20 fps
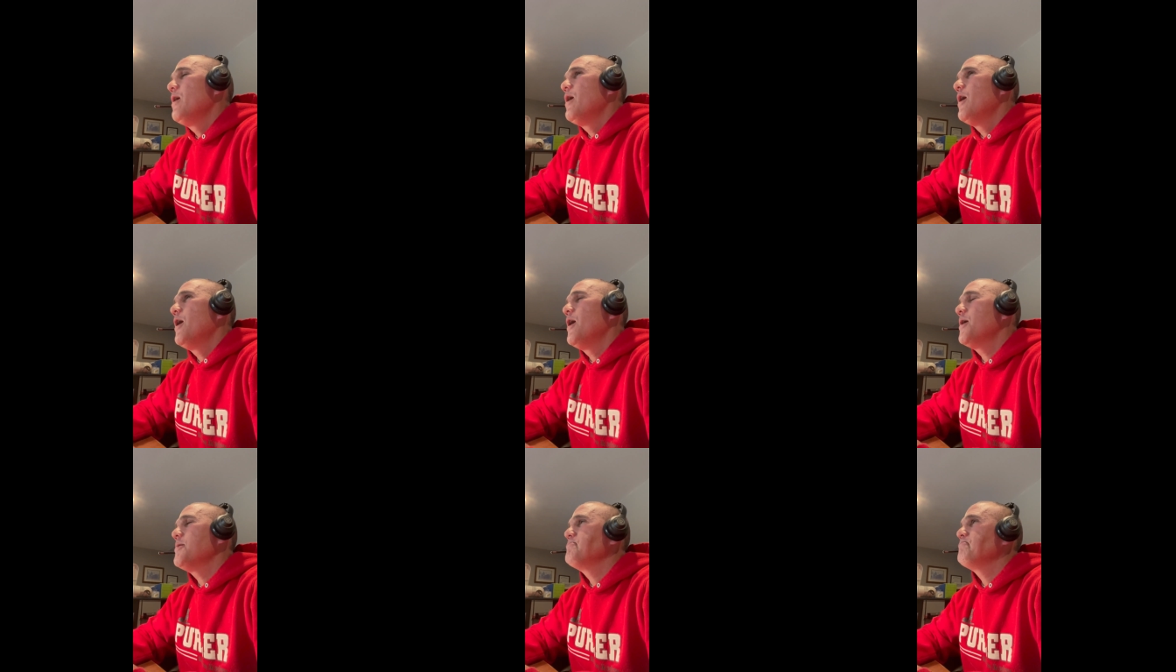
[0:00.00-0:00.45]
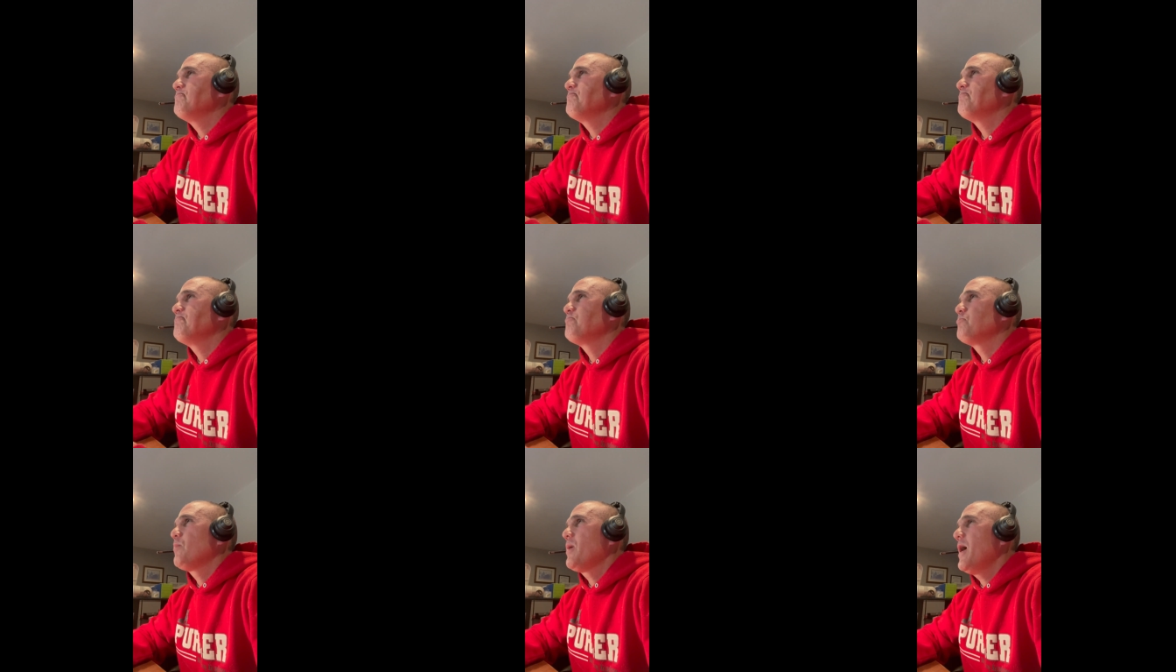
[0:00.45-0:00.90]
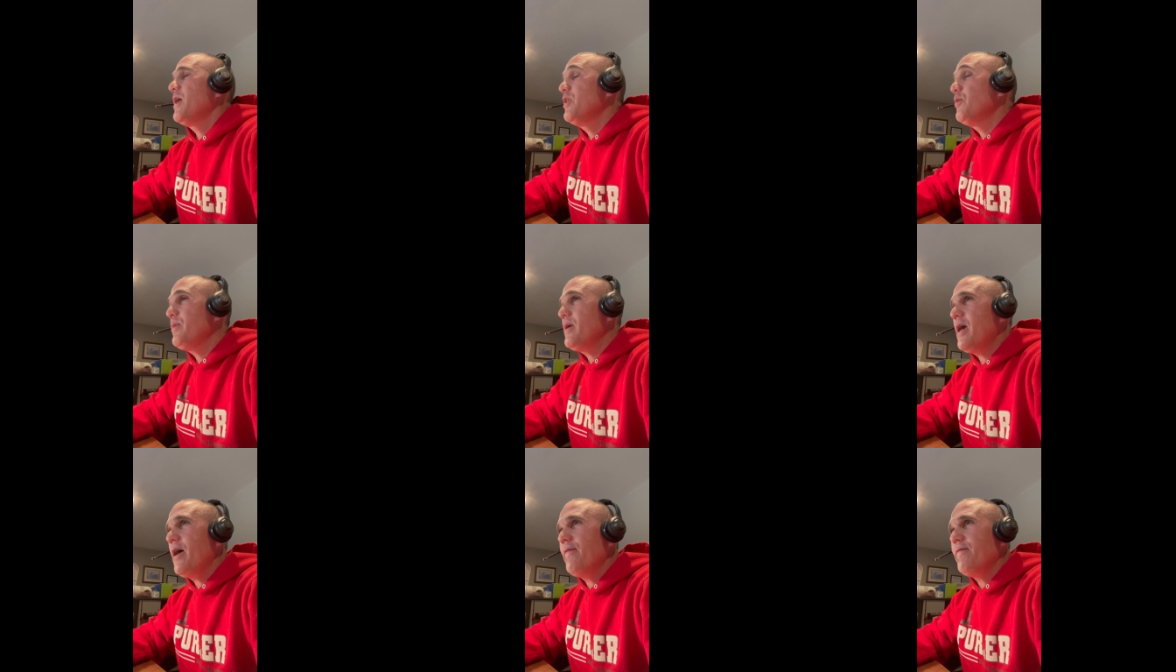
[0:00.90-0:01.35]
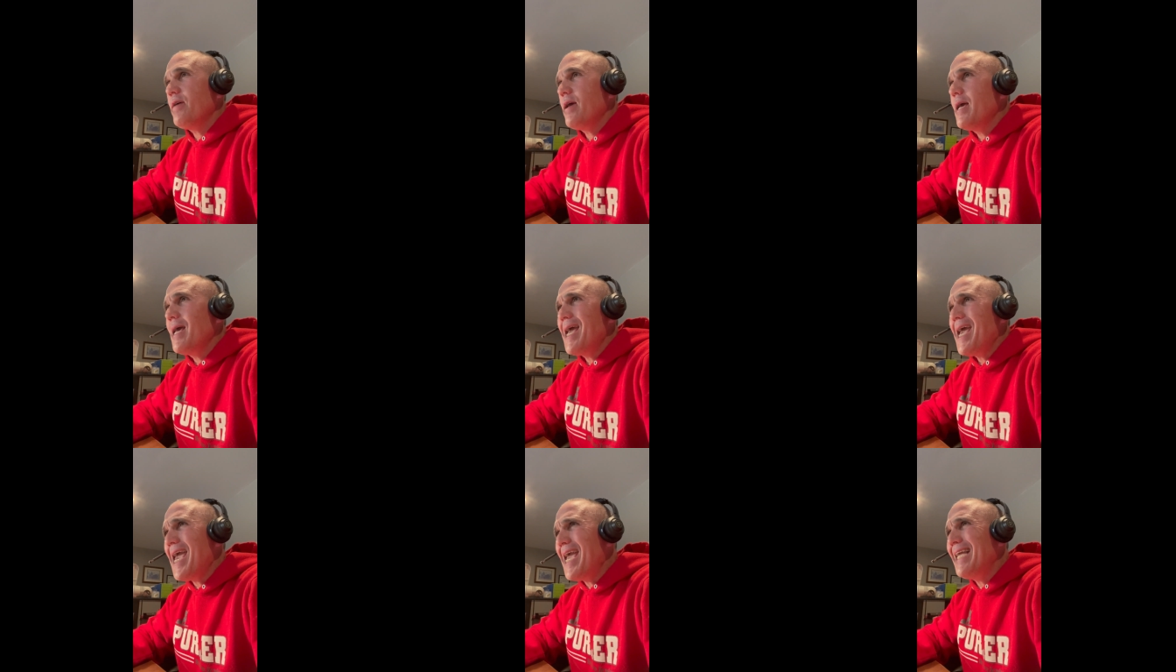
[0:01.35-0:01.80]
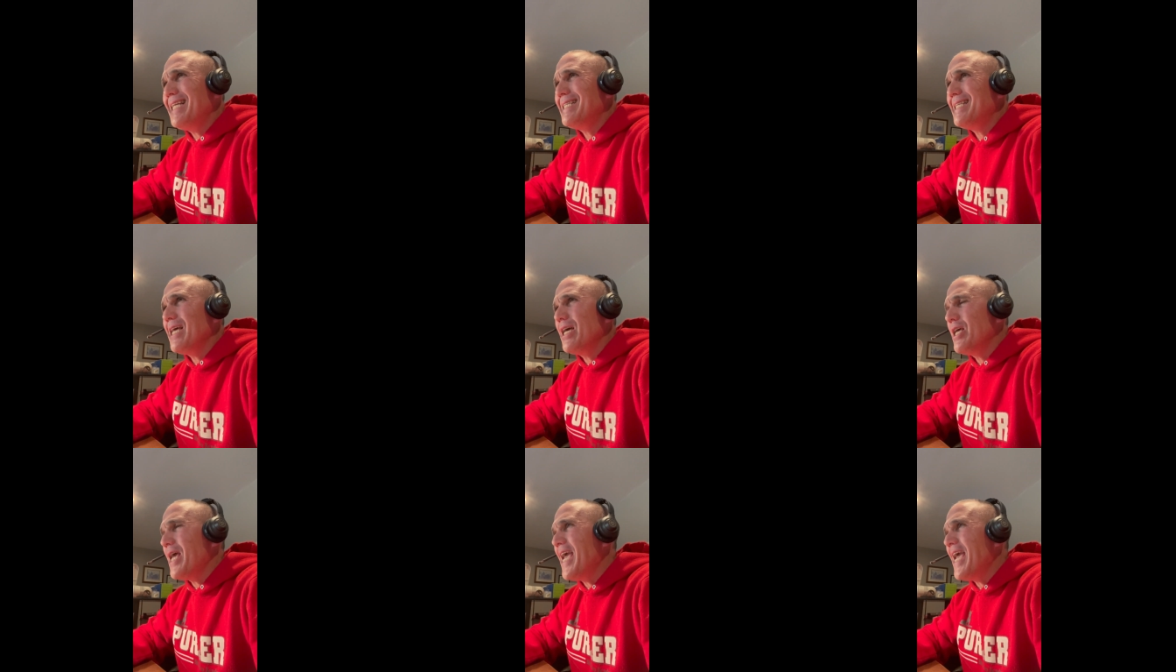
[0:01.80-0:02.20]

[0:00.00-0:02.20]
Um, and then we have eight,